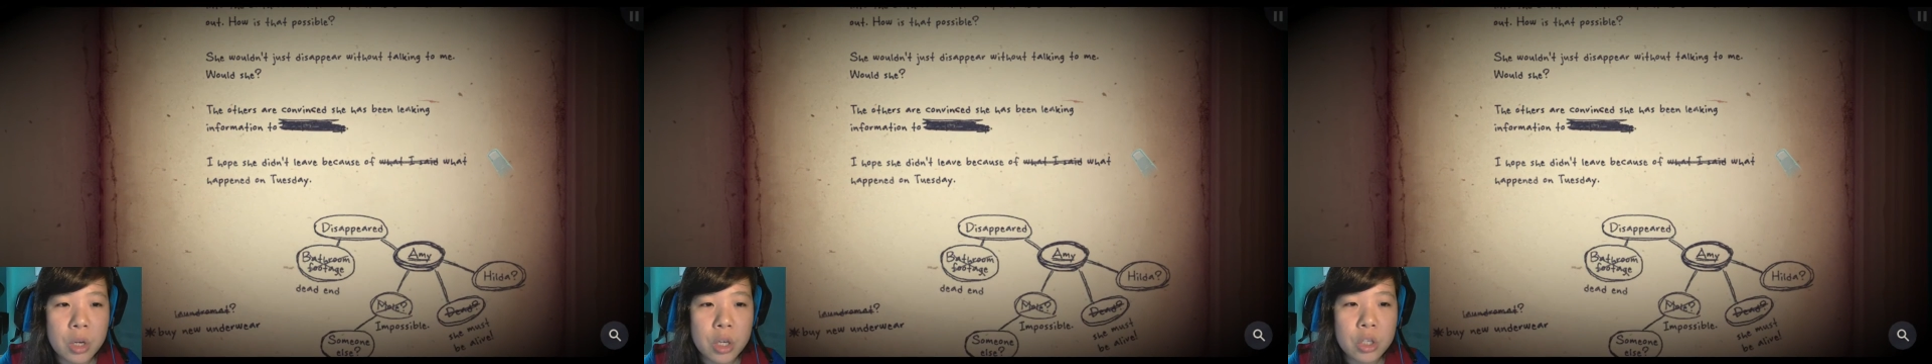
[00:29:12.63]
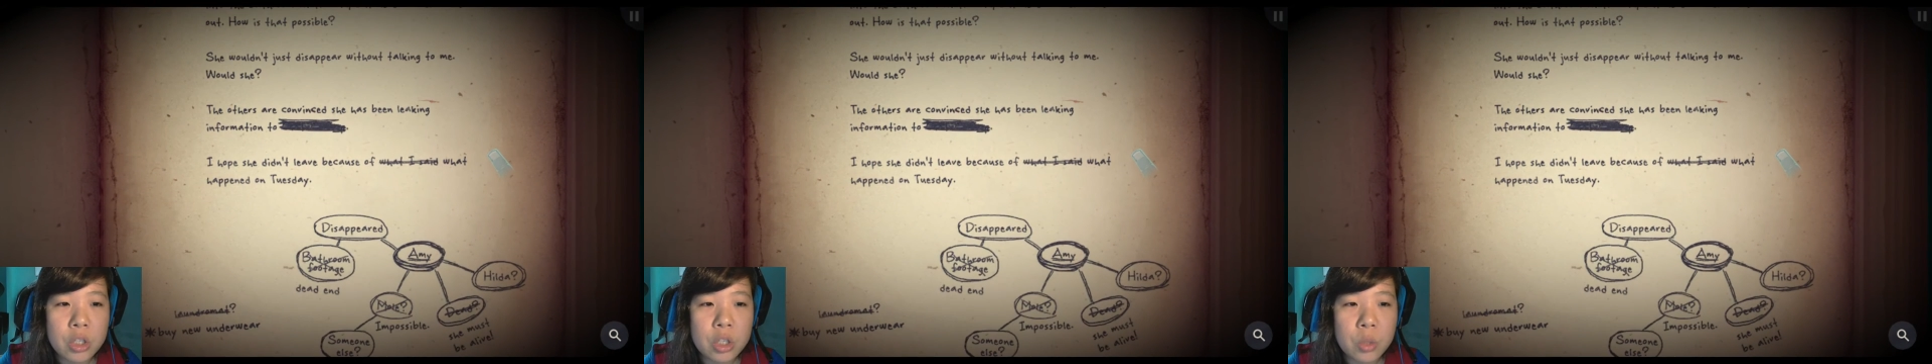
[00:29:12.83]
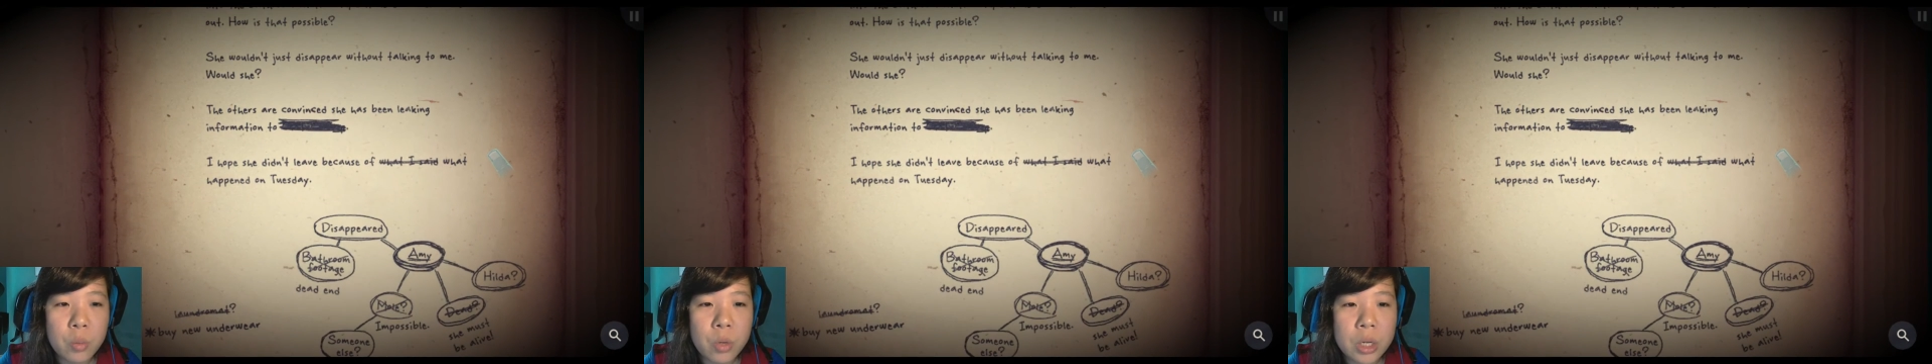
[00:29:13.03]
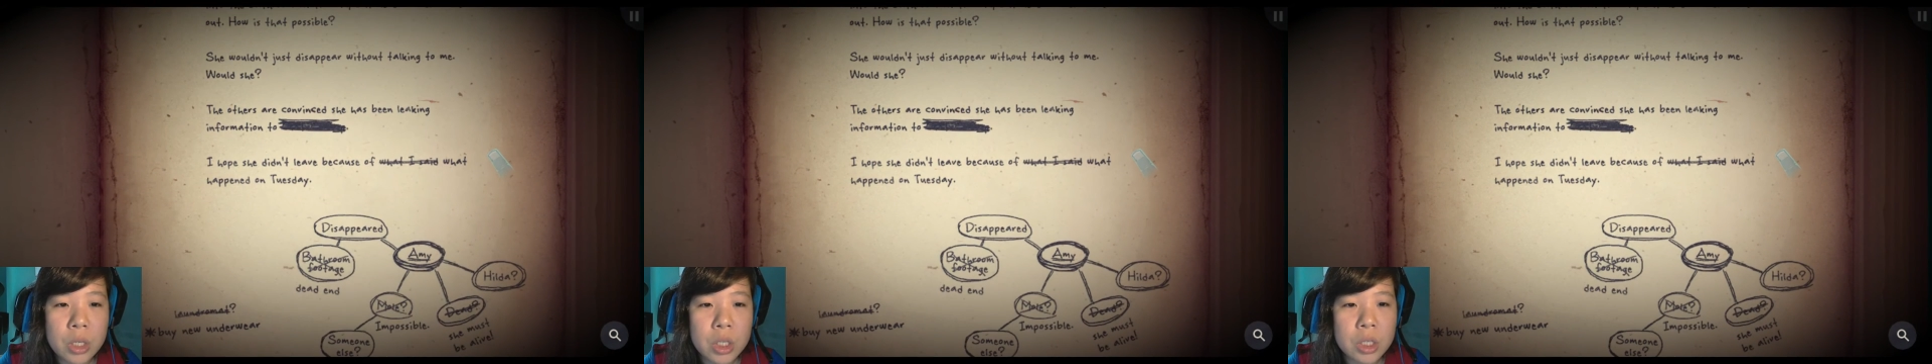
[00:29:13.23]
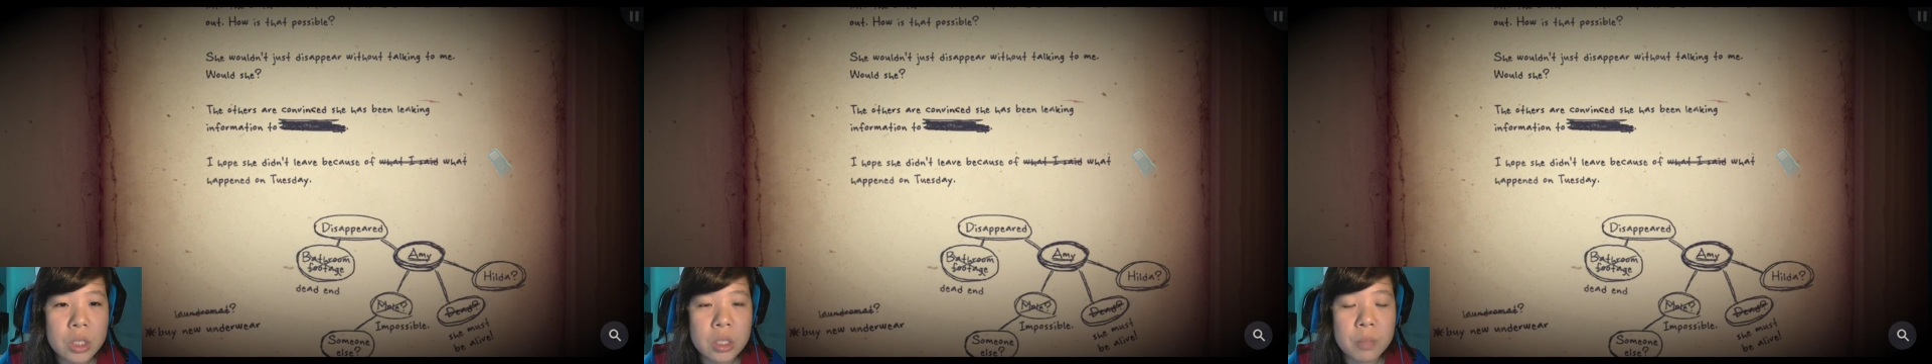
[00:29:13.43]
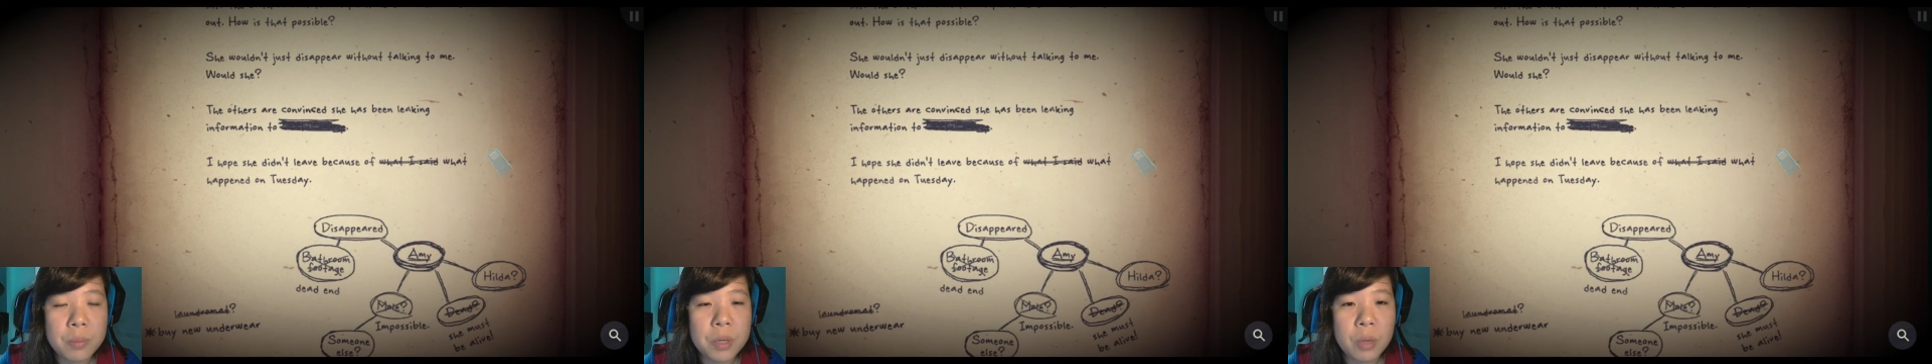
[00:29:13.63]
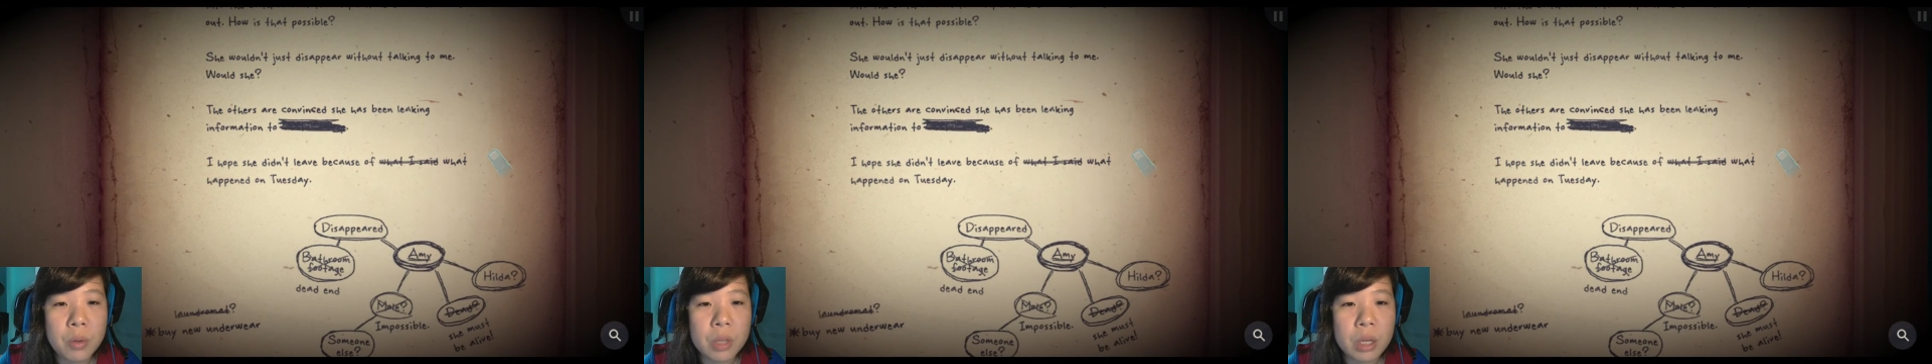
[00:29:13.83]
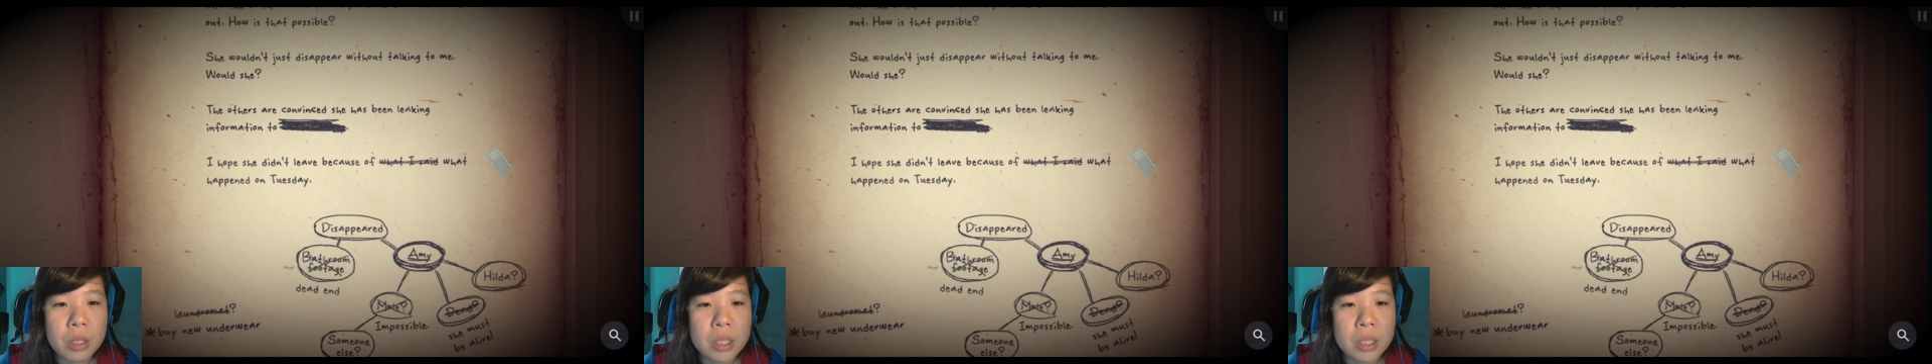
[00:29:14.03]
She wouldn't just disappear
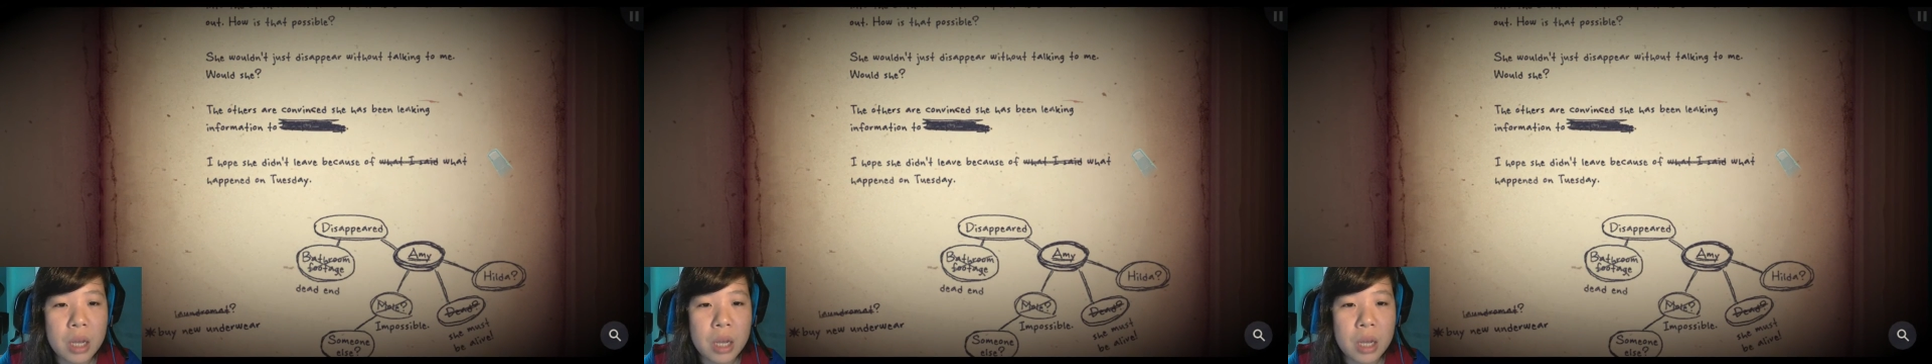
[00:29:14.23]
without